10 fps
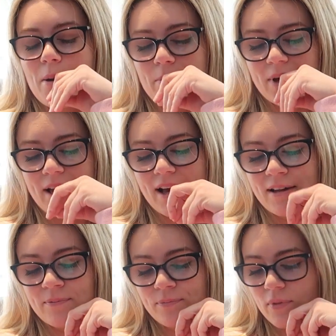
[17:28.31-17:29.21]
But
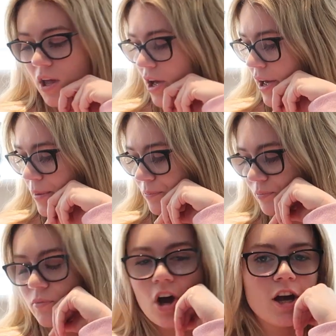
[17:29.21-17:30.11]
yeah,
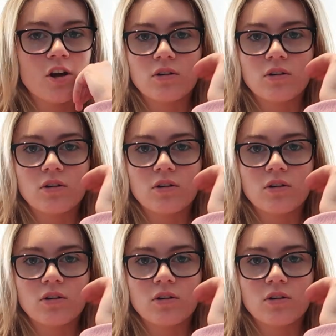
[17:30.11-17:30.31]
I